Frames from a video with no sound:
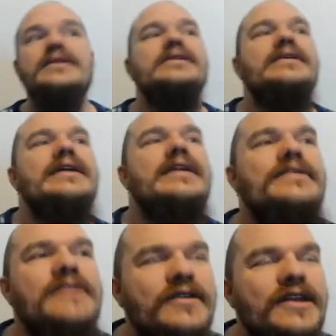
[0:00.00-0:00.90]
And
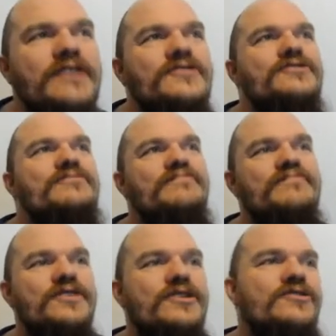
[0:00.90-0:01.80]
that's how it goes.
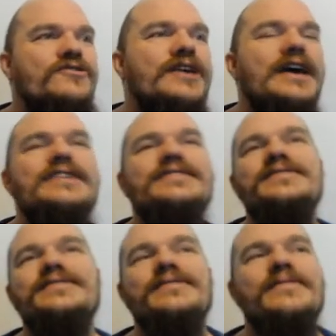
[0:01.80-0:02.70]
You do
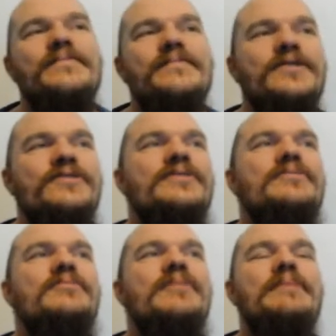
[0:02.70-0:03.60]
science, use them
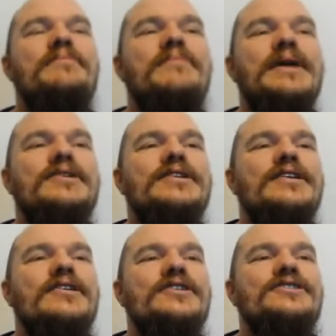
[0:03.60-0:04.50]
to buy better
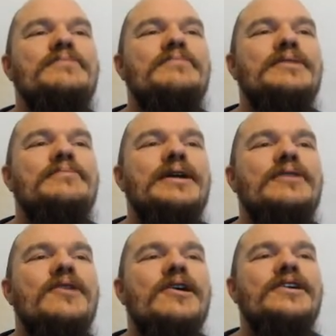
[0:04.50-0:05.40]
technology, build better
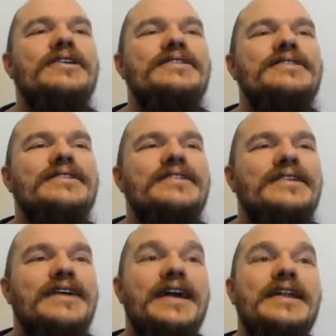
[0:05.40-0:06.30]
rockets
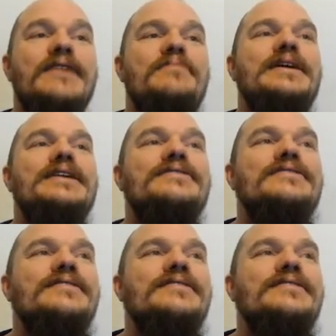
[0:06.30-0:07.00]
and airplanes.